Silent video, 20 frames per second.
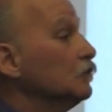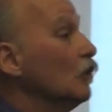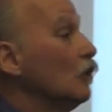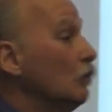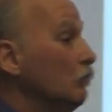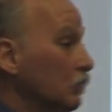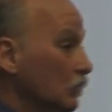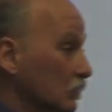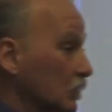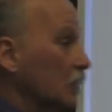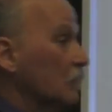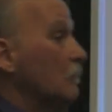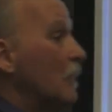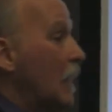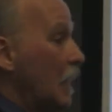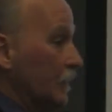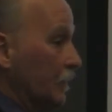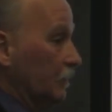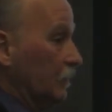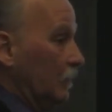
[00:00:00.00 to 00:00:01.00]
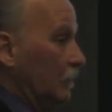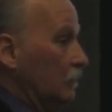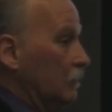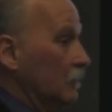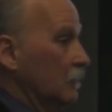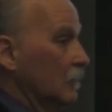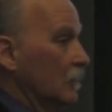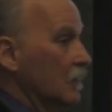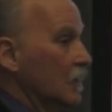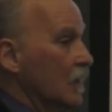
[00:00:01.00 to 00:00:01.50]
global commodity.
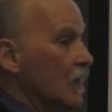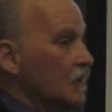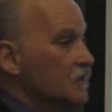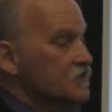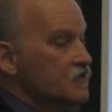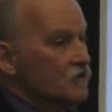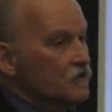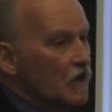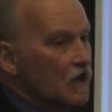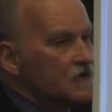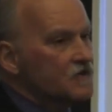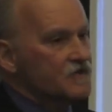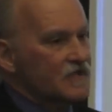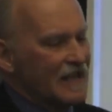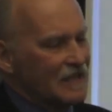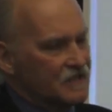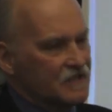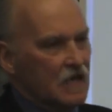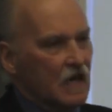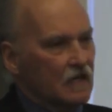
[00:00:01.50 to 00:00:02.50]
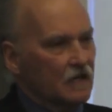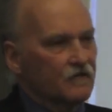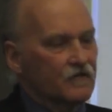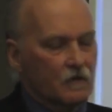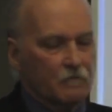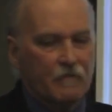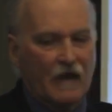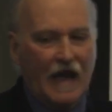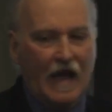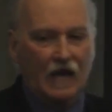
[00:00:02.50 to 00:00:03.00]
And so that's, that's kind of
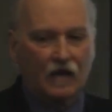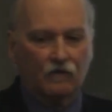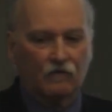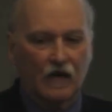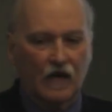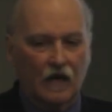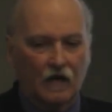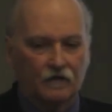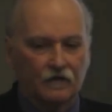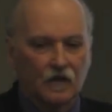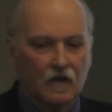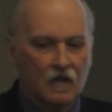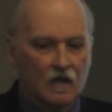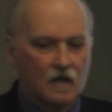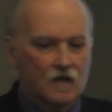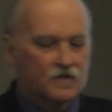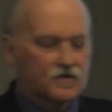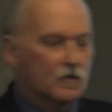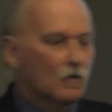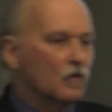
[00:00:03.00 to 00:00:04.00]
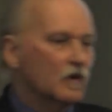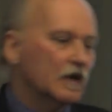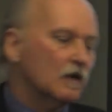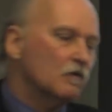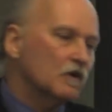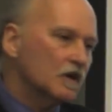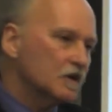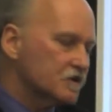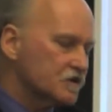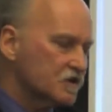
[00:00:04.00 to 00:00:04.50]
the background. So what I
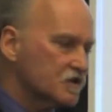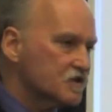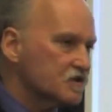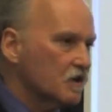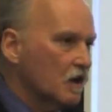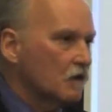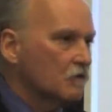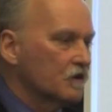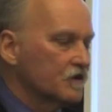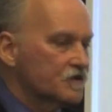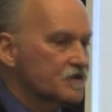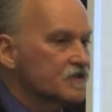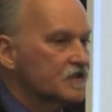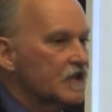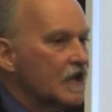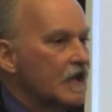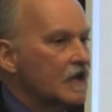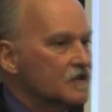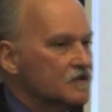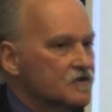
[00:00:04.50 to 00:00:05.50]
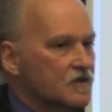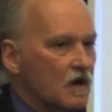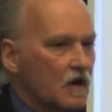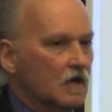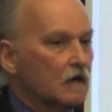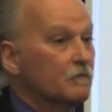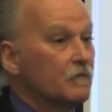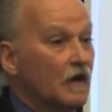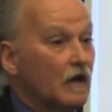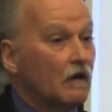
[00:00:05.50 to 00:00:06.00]
wanted to start with today is
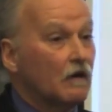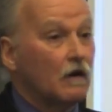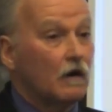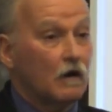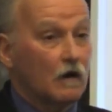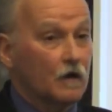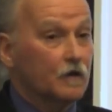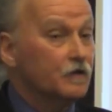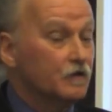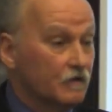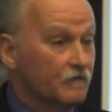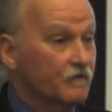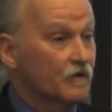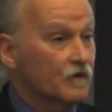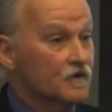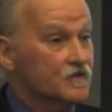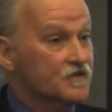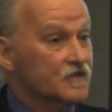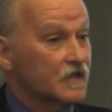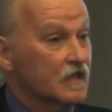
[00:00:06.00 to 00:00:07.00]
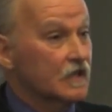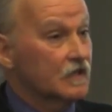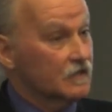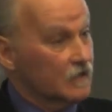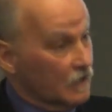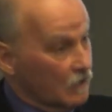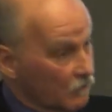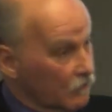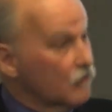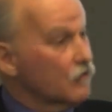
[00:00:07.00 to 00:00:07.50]
talk about our university, and
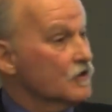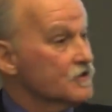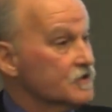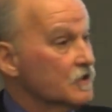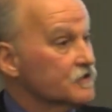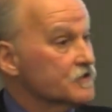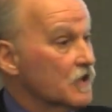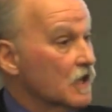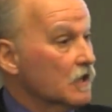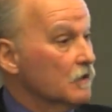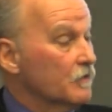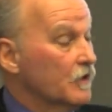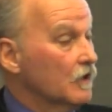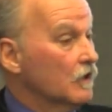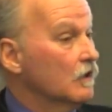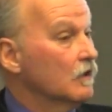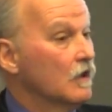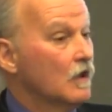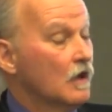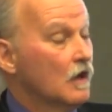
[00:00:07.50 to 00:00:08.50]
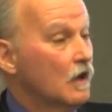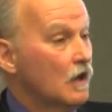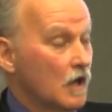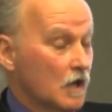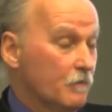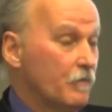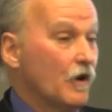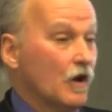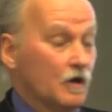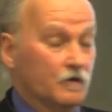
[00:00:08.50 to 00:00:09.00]
then of course I'll talk about
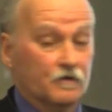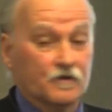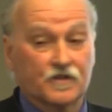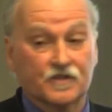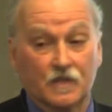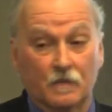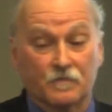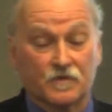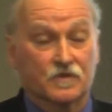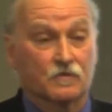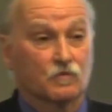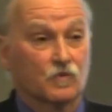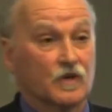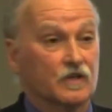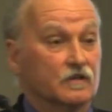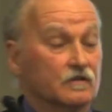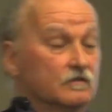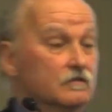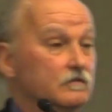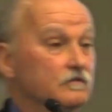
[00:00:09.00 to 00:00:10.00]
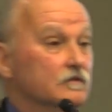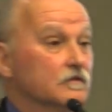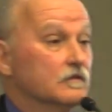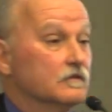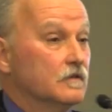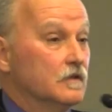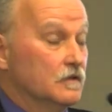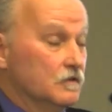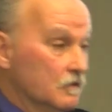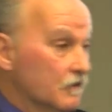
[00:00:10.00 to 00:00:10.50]
our partnerships with
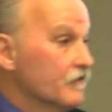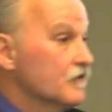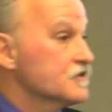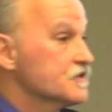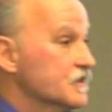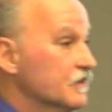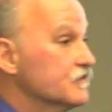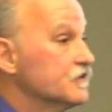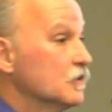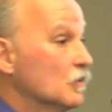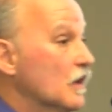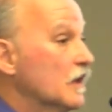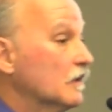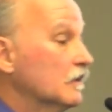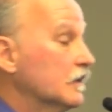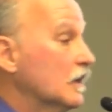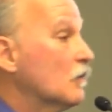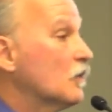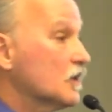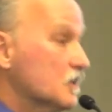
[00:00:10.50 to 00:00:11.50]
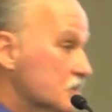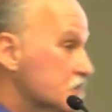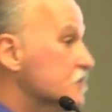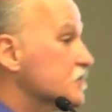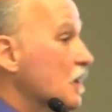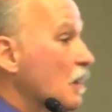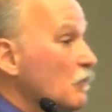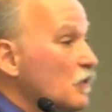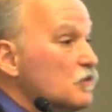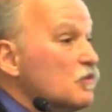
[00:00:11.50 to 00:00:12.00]
the University of New England. I wanted to
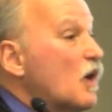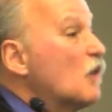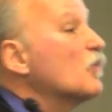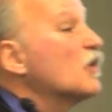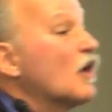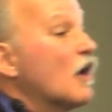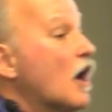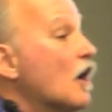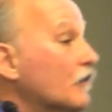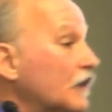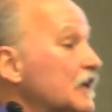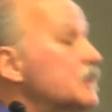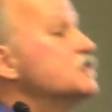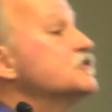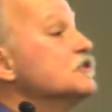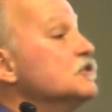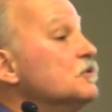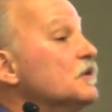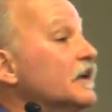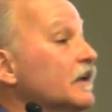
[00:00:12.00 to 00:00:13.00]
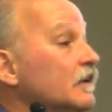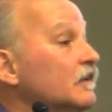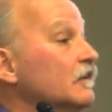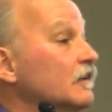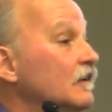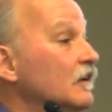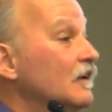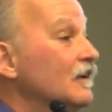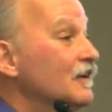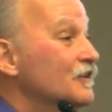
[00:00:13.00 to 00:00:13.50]
start with what we're already
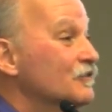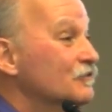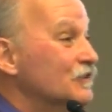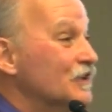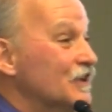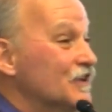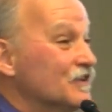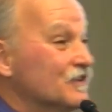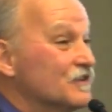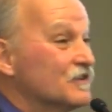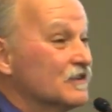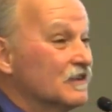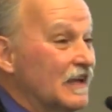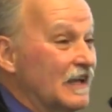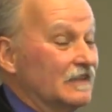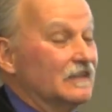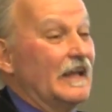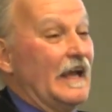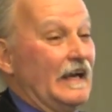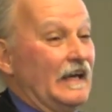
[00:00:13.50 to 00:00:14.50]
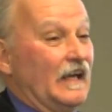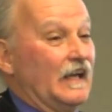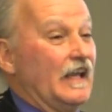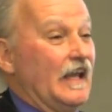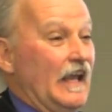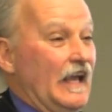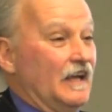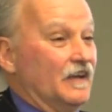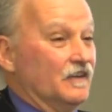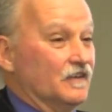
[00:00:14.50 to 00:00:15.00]
doing with Atlantic
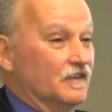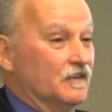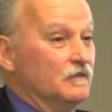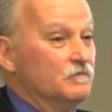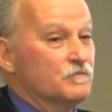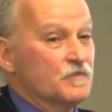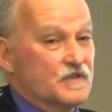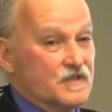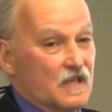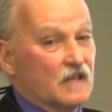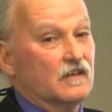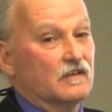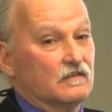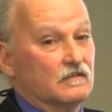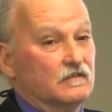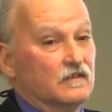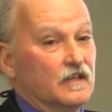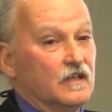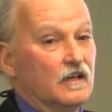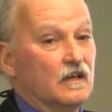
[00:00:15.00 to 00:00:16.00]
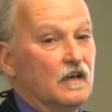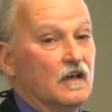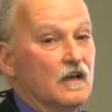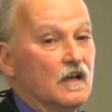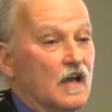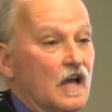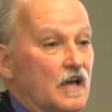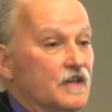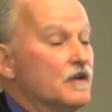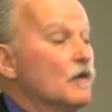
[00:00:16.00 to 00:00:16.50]
Canada, particularly,
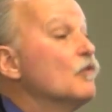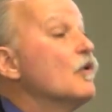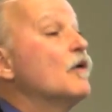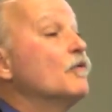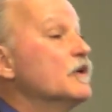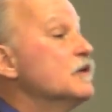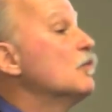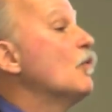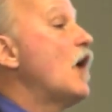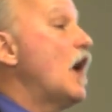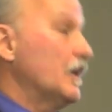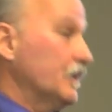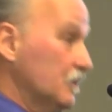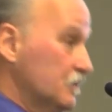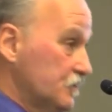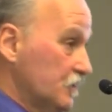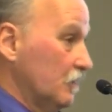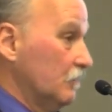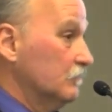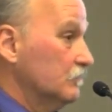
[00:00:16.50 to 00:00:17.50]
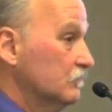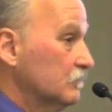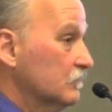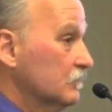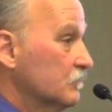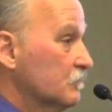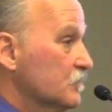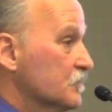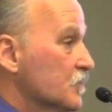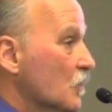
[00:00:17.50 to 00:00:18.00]
and then what we want to do.
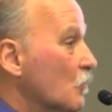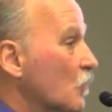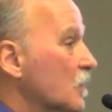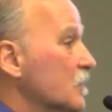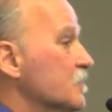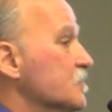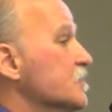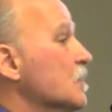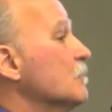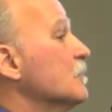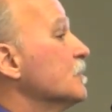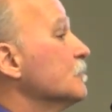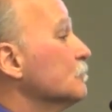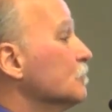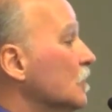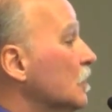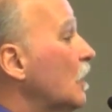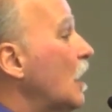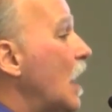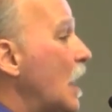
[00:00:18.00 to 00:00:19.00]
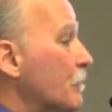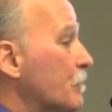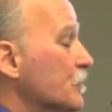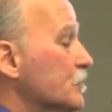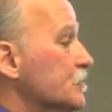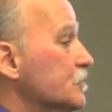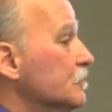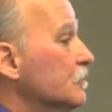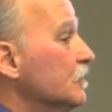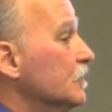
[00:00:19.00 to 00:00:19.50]
So what are some of the real
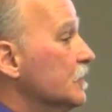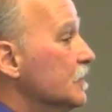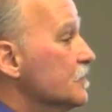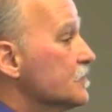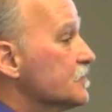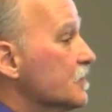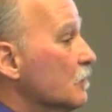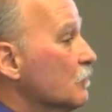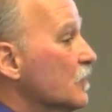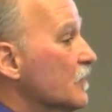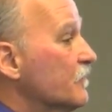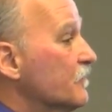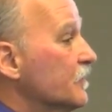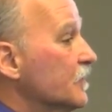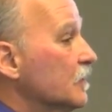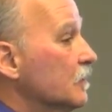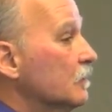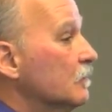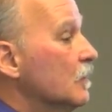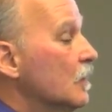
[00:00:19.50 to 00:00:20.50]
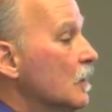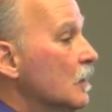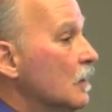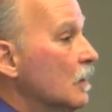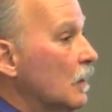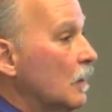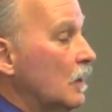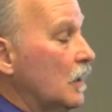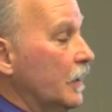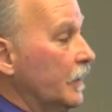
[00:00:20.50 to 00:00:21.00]
opportunities that we feel
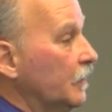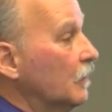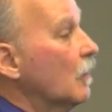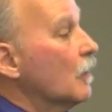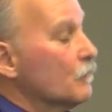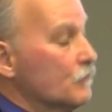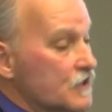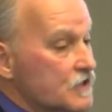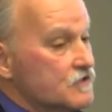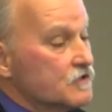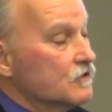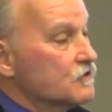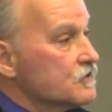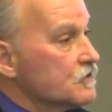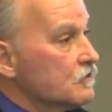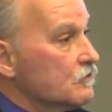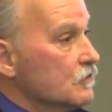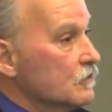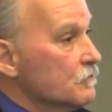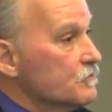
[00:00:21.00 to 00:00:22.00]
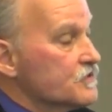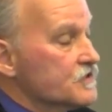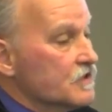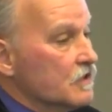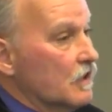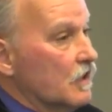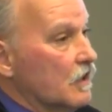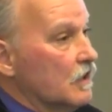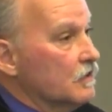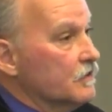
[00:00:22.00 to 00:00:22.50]
uh, in our research
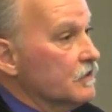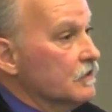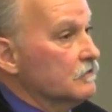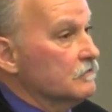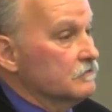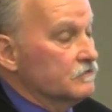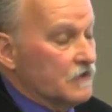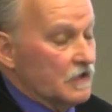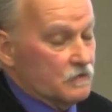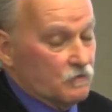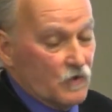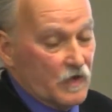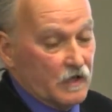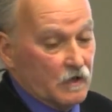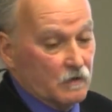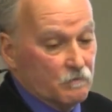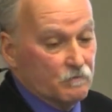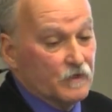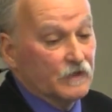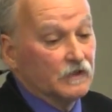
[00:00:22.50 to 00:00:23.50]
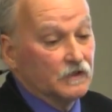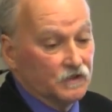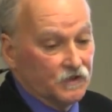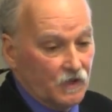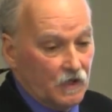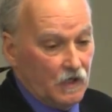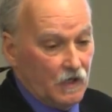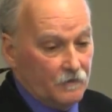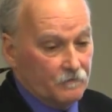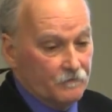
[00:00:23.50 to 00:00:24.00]
groups uh, that, that we can build
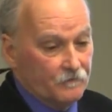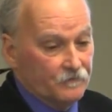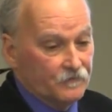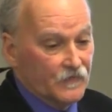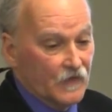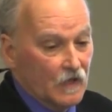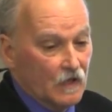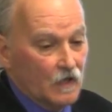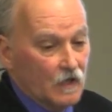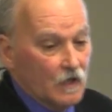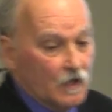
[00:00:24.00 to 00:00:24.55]
on. You